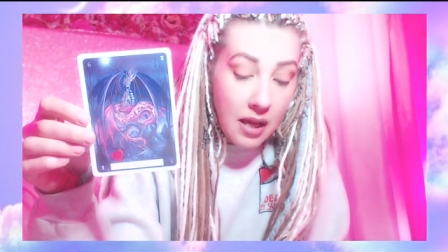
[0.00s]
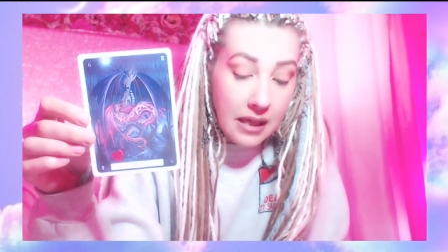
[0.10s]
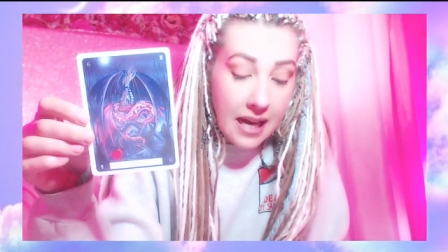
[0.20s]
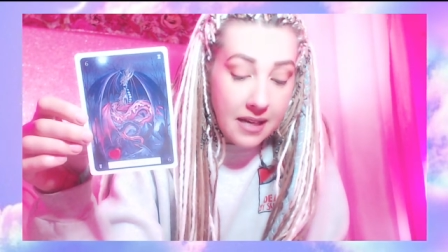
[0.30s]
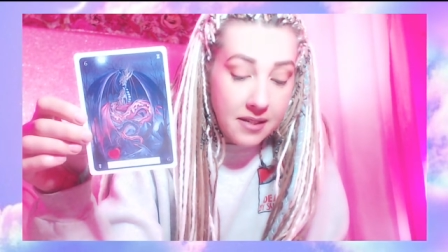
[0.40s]

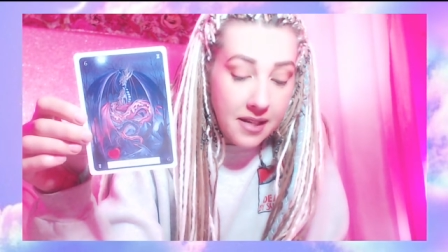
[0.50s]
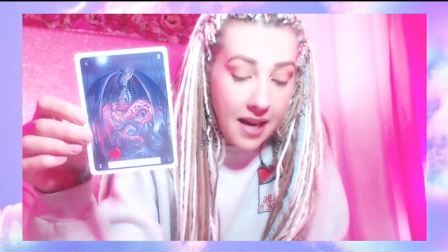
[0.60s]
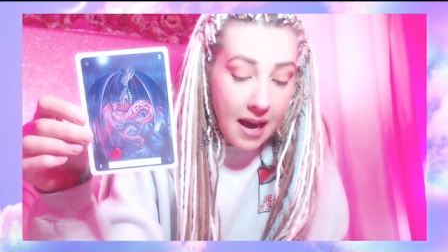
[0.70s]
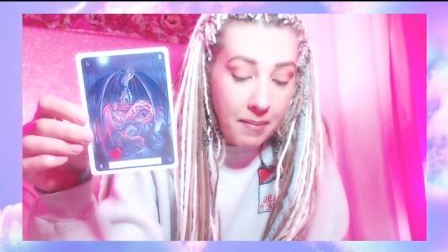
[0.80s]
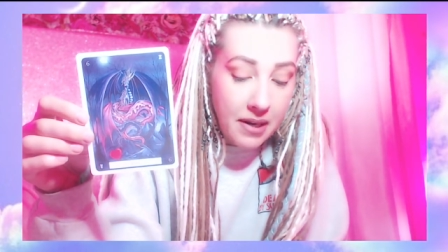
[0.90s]
lasting
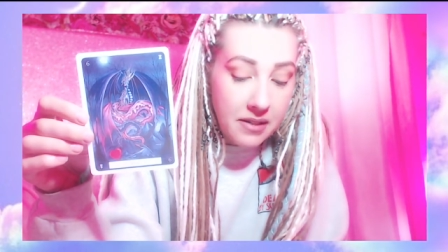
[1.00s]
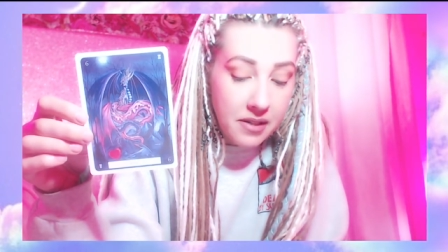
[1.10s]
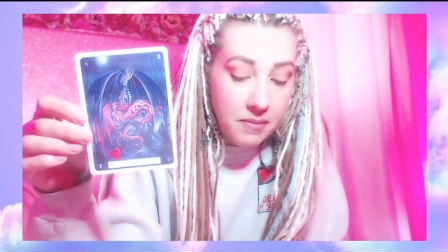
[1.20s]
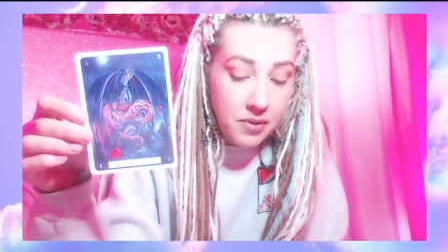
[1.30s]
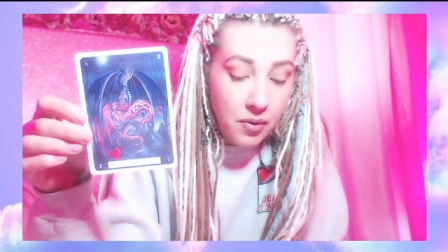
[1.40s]
happiness
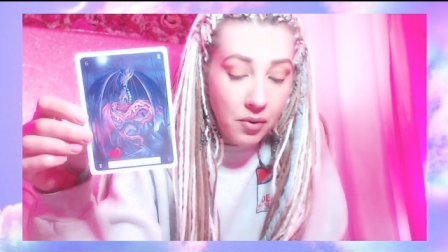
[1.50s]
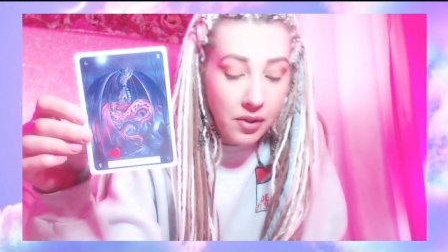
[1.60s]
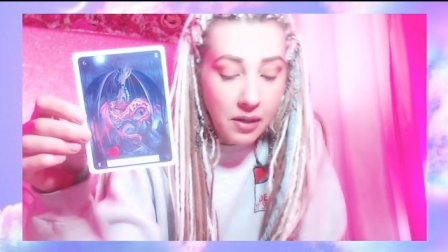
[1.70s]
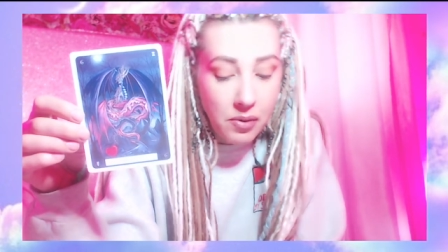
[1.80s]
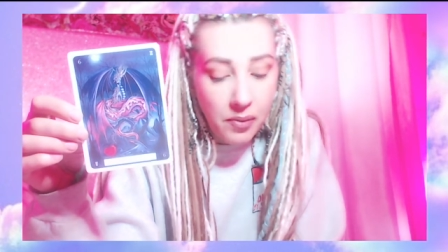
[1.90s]
comes
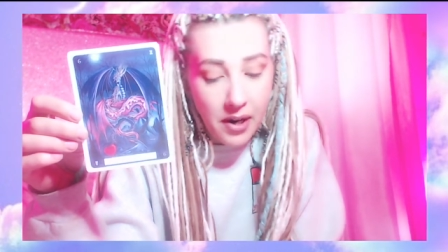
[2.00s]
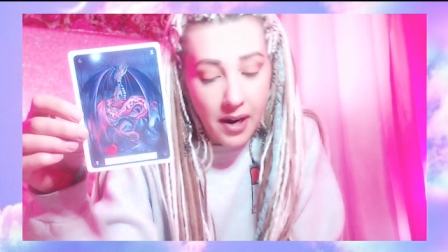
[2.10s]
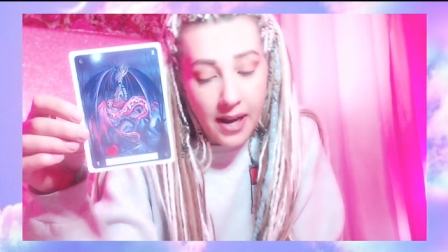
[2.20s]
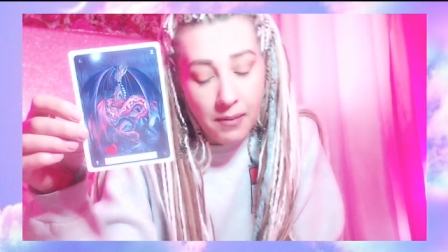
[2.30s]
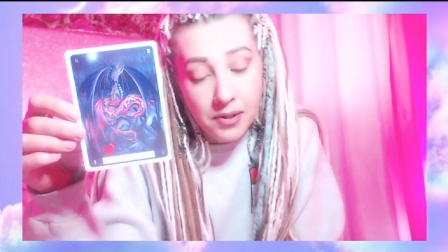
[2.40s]
only when we are
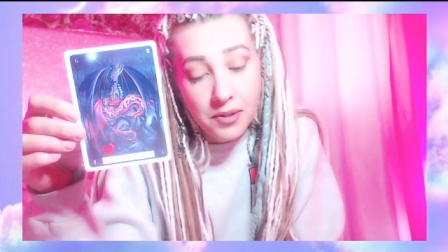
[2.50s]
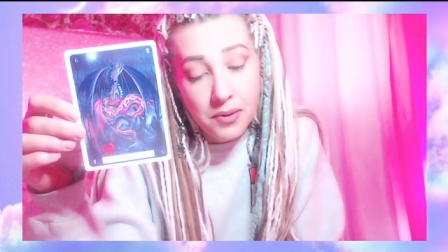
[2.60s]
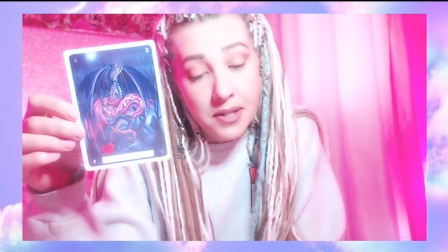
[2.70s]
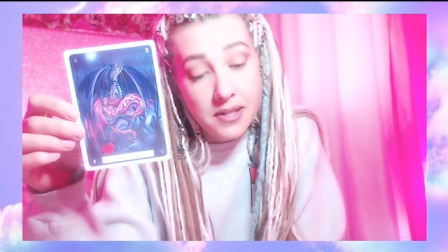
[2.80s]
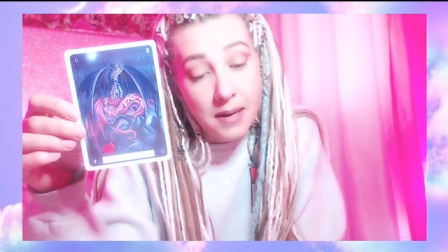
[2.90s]
able to
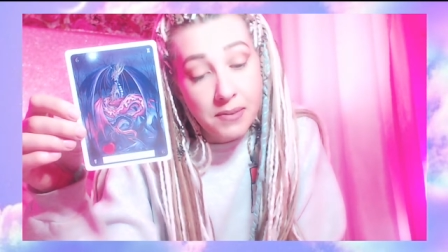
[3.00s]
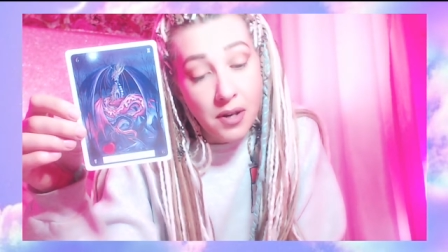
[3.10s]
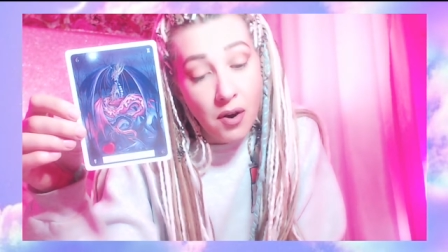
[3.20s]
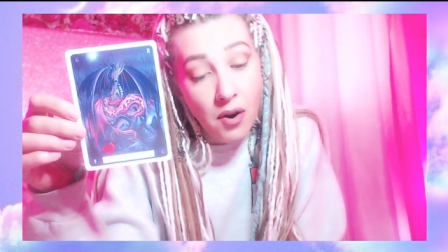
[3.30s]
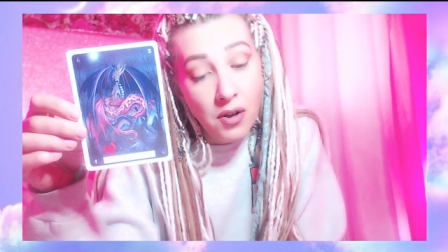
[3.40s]
accept
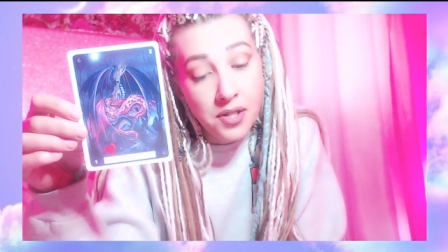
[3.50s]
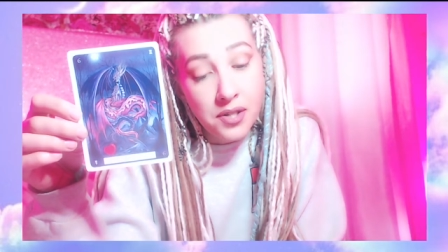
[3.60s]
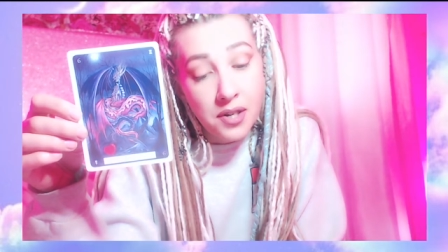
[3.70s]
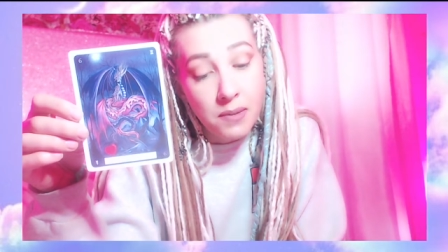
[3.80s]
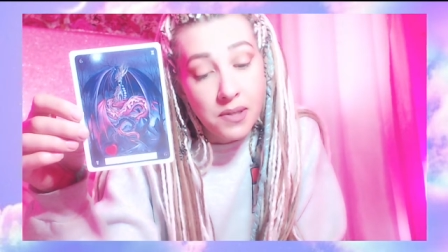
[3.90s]
all
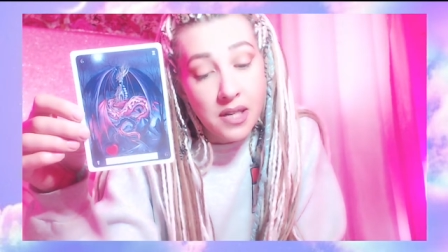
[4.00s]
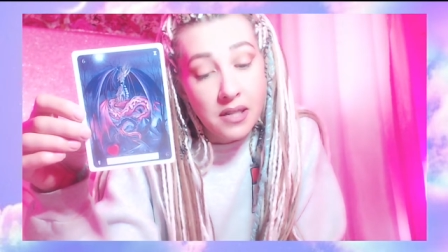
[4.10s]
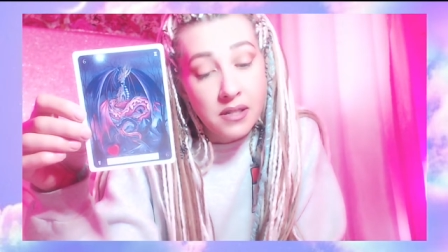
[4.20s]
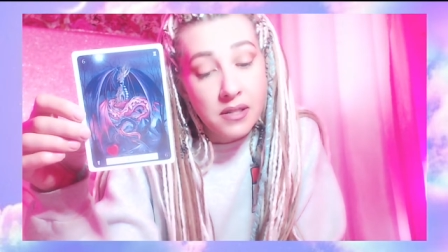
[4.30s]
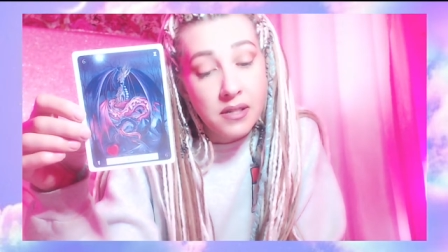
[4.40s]

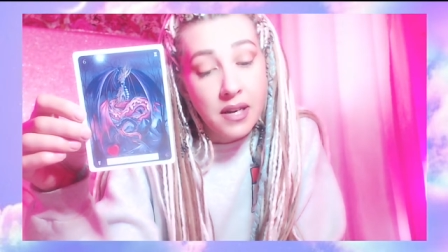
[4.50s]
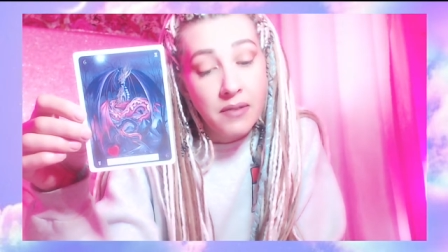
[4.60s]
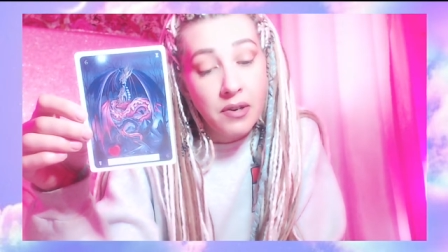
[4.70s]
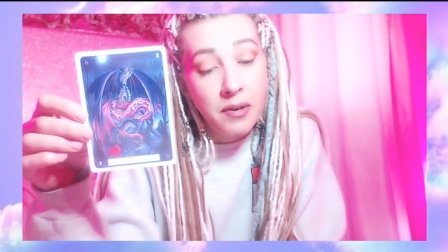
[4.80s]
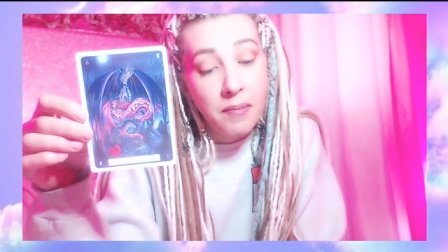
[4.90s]
circumstances and
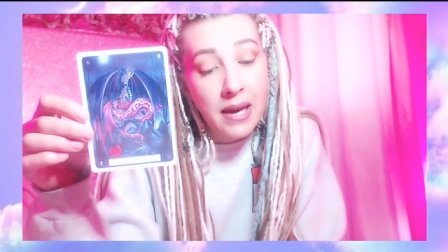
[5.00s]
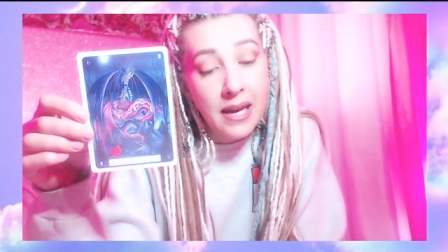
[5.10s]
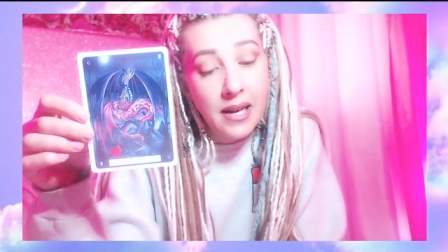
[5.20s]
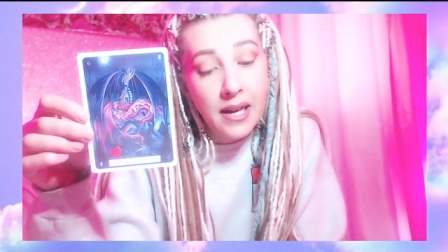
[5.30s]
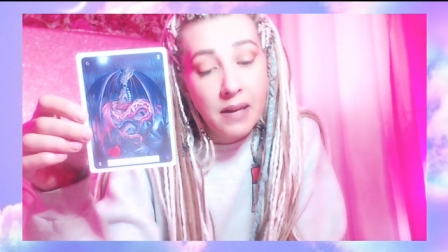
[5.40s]

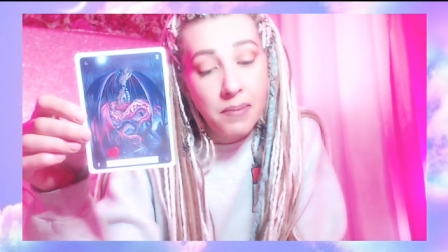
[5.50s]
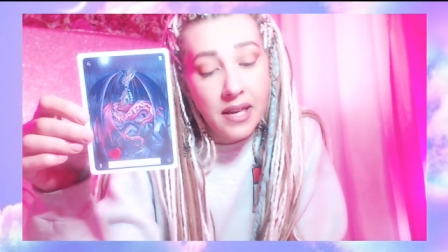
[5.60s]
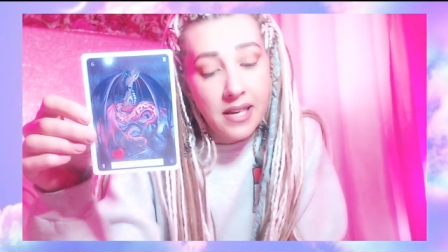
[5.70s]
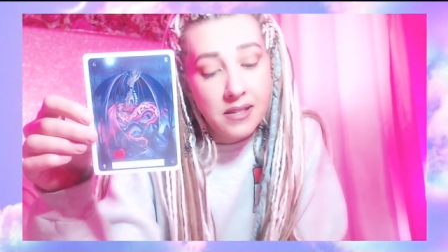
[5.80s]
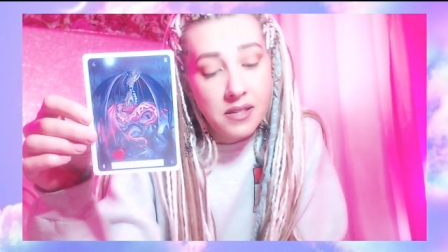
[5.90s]
remain in a
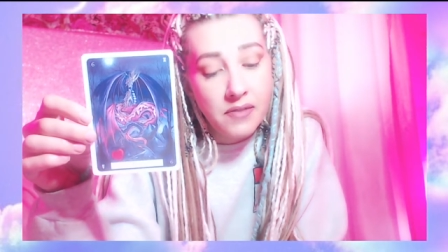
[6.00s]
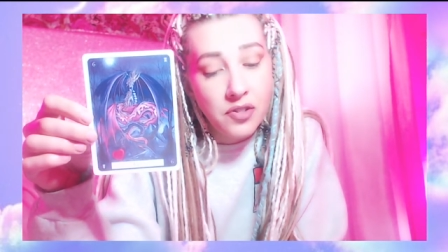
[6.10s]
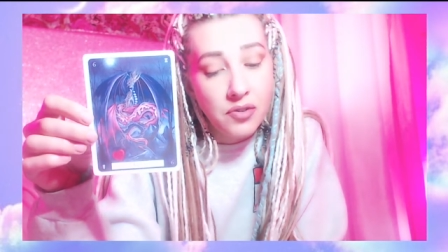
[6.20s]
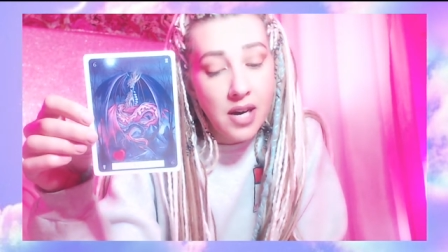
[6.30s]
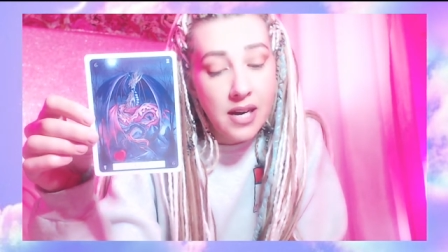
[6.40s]
place of
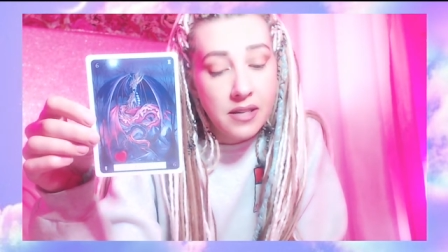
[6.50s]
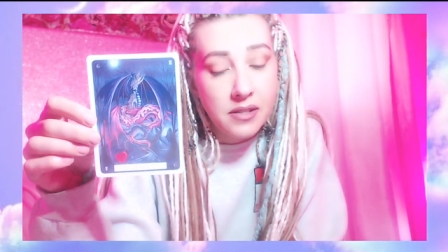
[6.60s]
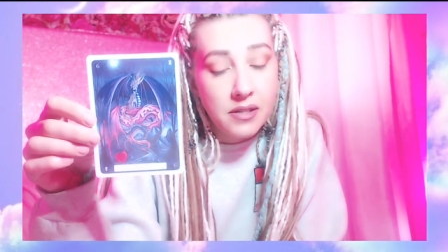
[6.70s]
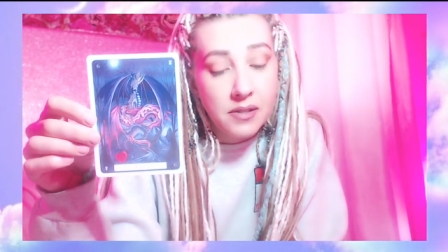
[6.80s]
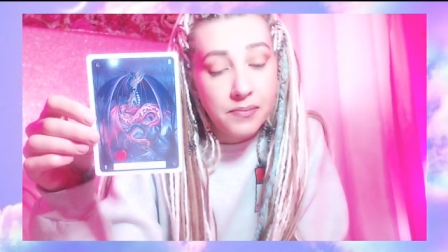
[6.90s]

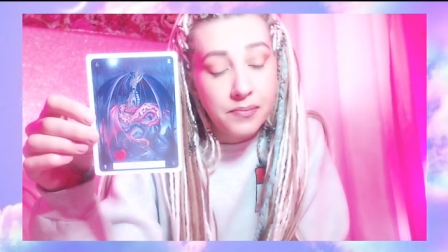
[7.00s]
trust.